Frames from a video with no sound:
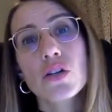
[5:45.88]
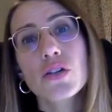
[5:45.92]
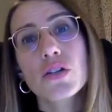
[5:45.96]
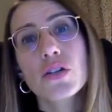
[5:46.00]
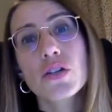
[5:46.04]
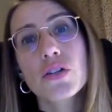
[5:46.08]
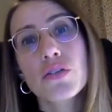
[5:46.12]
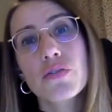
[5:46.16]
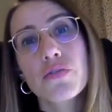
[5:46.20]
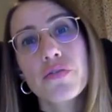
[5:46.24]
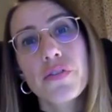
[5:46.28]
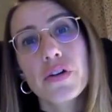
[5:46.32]

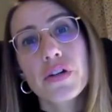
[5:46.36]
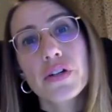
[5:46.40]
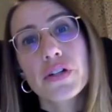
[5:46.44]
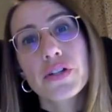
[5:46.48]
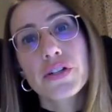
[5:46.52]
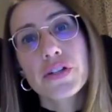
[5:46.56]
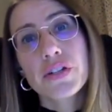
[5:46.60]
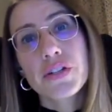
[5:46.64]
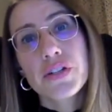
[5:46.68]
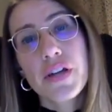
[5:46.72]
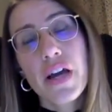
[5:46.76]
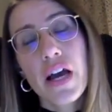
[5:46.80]
very
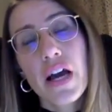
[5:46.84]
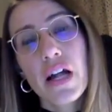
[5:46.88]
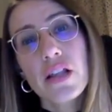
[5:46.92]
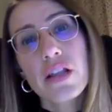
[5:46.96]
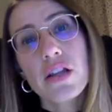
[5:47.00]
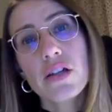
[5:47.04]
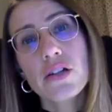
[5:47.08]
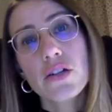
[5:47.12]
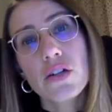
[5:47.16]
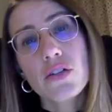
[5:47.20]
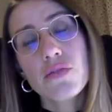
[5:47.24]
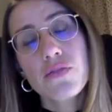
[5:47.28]
detailed.
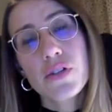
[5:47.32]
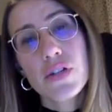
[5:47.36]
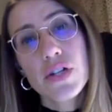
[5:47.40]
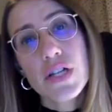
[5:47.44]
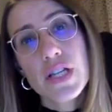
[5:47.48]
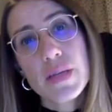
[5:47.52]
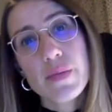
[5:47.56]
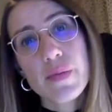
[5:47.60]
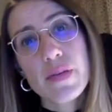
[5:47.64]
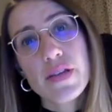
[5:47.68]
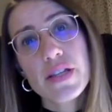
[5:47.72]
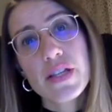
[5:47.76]
They're not very
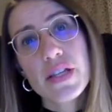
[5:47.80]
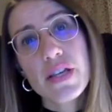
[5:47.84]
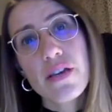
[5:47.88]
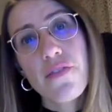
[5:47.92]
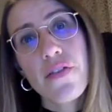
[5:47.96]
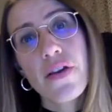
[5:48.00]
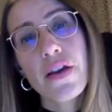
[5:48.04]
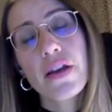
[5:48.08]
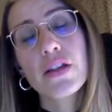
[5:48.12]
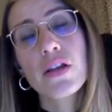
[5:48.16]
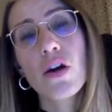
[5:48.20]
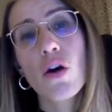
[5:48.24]

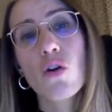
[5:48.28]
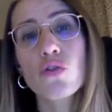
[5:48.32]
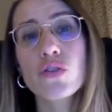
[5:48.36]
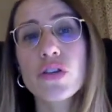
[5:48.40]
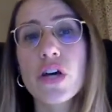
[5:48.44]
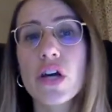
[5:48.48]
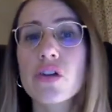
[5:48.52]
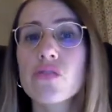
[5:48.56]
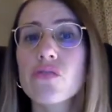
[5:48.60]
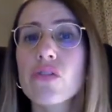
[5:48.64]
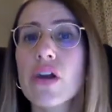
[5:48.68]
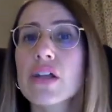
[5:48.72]
specific. Those
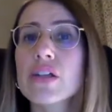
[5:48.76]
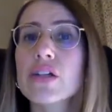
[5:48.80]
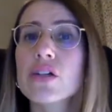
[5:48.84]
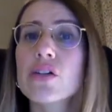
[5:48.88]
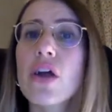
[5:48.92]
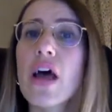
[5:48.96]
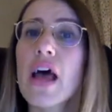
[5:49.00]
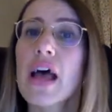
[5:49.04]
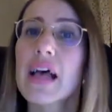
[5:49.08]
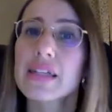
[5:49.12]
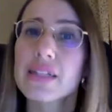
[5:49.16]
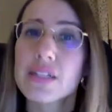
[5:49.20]
are rather
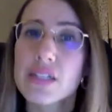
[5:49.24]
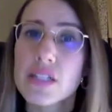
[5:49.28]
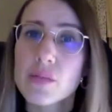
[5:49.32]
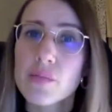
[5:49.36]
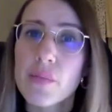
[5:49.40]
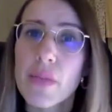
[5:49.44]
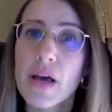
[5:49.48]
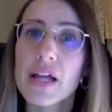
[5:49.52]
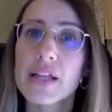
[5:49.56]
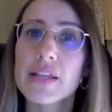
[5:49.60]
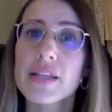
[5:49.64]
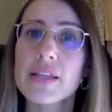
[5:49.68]

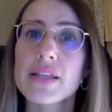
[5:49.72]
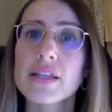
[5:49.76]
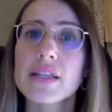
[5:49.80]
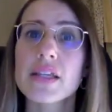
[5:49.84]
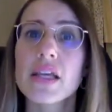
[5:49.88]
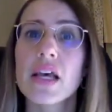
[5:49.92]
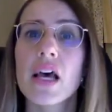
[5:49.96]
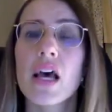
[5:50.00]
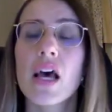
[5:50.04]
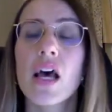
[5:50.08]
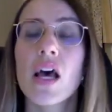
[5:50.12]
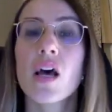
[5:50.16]
estimates
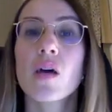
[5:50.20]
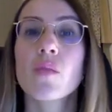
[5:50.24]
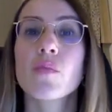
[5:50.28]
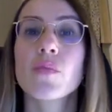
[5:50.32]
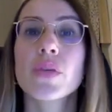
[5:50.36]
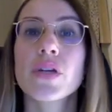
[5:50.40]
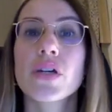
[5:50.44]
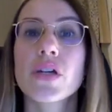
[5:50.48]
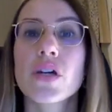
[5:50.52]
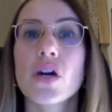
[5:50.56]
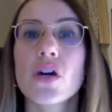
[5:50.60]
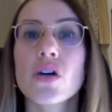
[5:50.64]

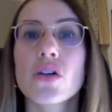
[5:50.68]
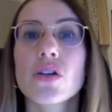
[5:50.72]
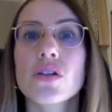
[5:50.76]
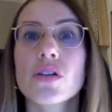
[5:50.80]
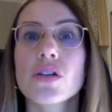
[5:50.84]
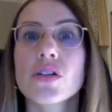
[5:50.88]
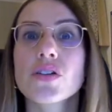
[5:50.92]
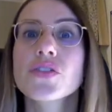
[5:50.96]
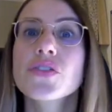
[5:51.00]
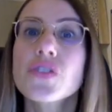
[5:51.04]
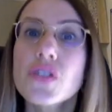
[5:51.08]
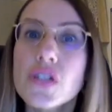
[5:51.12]
because
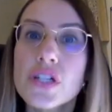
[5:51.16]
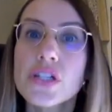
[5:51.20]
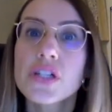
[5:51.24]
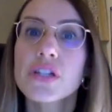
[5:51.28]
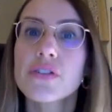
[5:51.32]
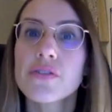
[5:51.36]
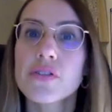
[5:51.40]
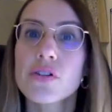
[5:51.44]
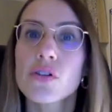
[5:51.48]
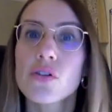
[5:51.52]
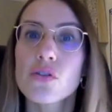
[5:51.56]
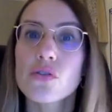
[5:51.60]
it's really
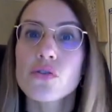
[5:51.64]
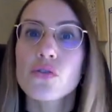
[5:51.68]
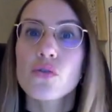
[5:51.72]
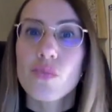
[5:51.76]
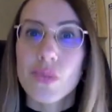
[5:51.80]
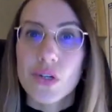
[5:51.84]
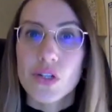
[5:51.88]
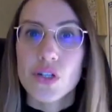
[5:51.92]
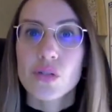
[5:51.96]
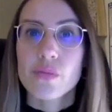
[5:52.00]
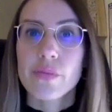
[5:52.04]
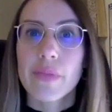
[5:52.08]
difficult to
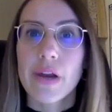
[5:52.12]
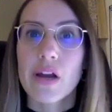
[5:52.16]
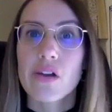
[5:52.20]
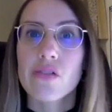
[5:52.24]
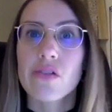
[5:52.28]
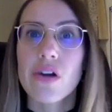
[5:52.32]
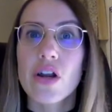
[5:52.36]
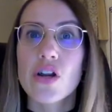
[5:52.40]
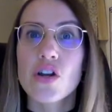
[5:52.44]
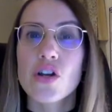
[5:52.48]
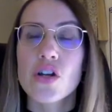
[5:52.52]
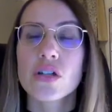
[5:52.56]
measure
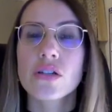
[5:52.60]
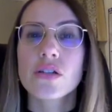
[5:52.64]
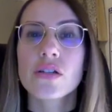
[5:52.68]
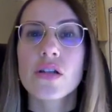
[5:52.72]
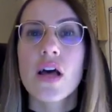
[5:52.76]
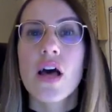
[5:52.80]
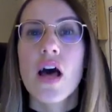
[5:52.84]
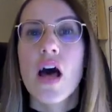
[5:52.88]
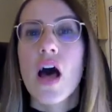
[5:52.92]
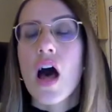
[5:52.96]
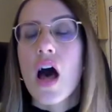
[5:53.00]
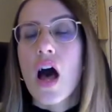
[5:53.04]
migration.
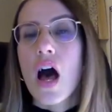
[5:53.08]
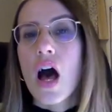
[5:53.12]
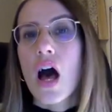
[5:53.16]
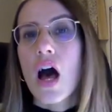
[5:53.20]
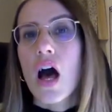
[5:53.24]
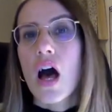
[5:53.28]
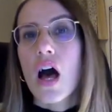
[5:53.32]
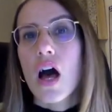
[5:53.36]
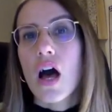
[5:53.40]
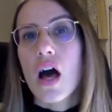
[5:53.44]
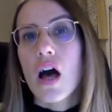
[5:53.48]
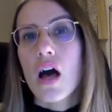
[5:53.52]

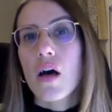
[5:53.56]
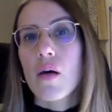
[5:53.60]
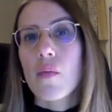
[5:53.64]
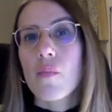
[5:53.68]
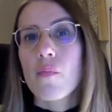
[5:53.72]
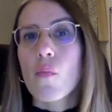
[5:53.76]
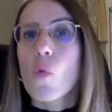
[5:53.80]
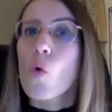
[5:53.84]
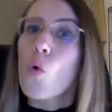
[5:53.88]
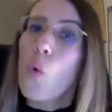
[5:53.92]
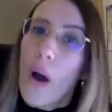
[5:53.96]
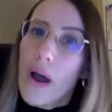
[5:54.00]

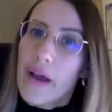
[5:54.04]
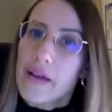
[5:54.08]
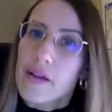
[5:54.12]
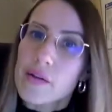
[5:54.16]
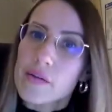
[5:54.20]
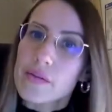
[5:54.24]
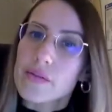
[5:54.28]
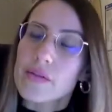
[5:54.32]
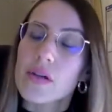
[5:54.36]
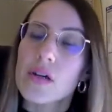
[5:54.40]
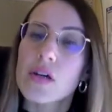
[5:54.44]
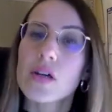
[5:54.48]
Why?
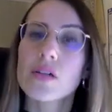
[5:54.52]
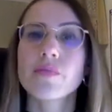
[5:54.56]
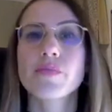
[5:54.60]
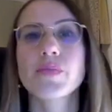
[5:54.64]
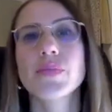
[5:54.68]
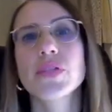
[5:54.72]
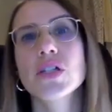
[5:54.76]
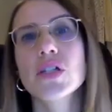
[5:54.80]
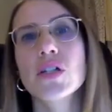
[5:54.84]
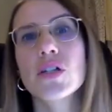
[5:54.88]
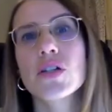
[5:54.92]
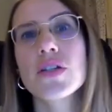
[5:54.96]

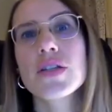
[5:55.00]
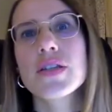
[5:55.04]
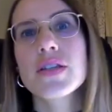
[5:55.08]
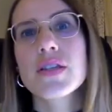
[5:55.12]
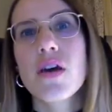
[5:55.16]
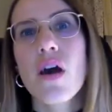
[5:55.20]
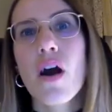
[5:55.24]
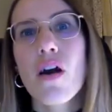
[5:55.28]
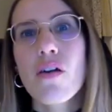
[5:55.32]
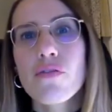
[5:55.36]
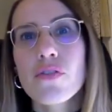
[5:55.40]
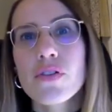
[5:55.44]
Because
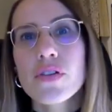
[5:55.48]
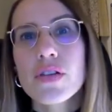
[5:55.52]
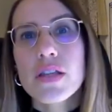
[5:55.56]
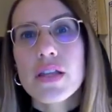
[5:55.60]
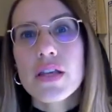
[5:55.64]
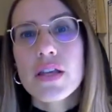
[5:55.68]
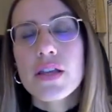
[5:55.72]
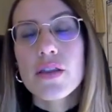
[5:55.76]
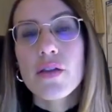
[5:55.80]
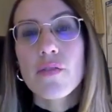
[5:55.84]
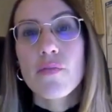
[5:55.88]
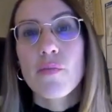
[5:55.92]

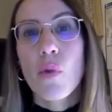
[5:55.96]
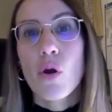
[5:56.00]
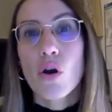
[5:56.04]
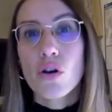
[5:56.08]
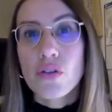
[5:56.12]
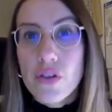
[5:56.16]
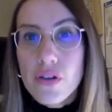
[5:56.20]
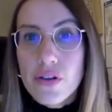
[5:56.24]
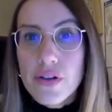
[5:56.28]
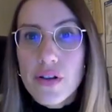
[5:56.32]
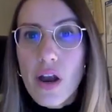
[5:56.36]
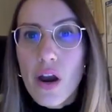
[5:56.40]
obviously the
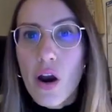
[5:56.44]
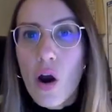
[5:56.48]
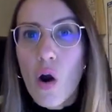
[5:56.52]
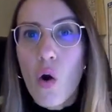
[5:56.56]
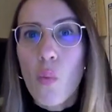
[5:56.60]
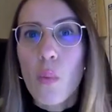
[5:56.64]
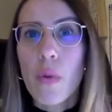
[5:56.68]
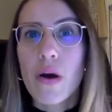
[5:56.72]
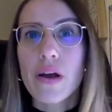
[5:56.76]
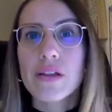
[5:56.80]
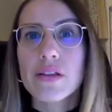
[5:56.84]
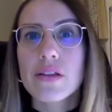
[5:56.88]
borders are
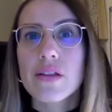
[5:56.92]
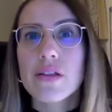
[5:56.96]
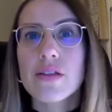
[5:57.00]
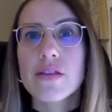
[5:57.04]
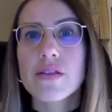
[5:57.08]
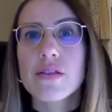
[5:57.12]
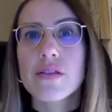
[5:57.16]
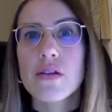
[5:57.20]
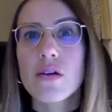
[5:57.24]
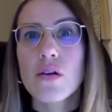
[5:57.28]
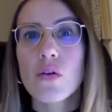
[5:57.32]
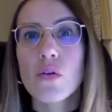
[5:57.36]
open,
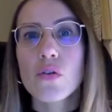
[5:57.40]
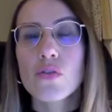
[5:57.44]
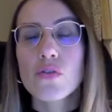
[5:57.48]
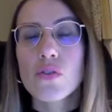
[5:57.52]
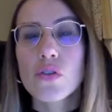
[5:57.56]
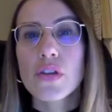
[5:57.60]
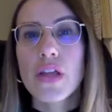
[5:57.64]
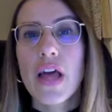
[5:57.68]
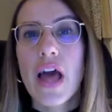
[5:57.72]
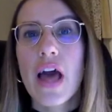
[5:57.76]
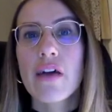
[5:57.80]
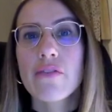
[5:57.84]
so you
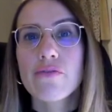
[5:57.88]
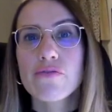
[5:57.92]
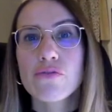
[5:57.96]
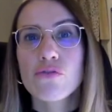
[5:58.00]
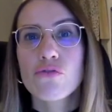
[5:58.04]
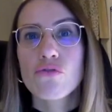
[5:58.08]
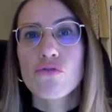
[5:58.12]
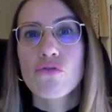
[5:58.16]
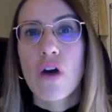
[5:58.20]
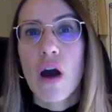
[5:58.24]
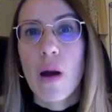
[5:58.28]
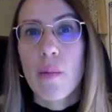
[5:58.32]
don't have
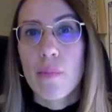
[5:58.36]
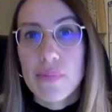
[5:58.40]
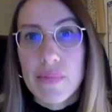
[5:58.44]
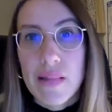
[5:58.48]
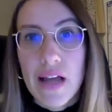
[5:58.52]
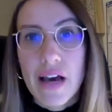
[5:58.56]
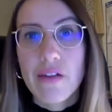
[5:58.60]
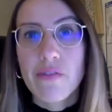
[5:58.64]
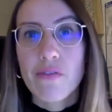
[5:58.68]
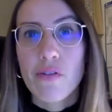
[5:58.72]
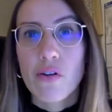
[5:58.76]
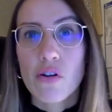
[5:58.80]
to
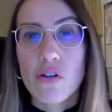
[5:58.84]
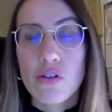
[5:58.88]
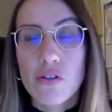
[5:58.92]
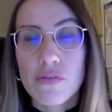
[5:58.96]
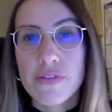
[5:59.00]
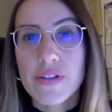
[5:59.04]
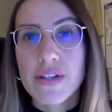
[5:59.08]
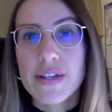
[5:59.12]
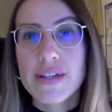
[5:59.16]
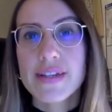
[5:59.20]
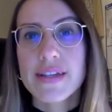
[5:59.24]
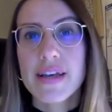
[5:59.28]
apply for a
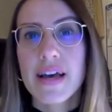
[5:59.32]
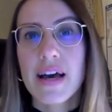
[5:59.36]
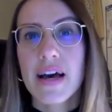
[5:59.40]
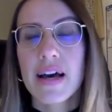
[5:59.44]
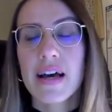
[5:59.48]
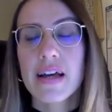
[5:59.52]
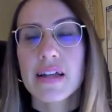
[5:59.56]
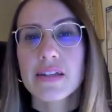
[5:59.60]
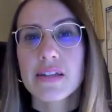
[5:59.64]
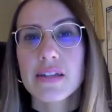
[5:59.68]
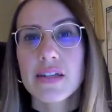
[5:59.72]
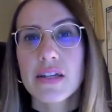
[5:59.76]
visa,
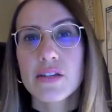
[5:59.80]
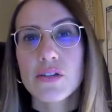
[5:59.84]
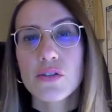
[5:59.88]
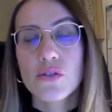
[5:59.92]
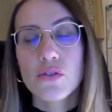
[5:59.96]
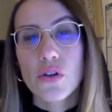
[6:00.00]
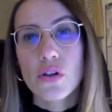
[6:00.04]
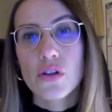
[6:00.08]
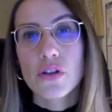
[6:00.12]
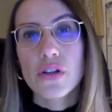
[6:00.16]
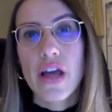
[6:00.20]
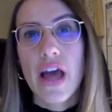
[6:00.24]
and then you
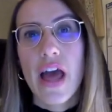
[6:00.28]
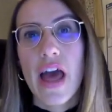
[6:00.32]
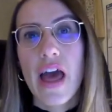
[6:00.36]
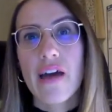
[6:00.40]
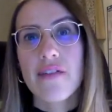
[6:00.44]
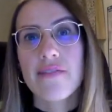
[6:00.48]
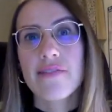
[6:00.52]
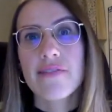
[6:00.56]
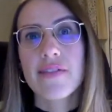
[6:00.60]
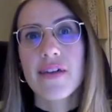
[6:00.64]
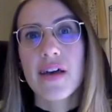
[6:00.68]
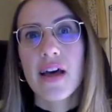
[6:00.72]
don't
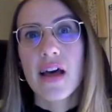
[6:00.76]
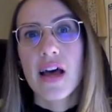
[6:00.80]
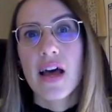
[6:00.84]
have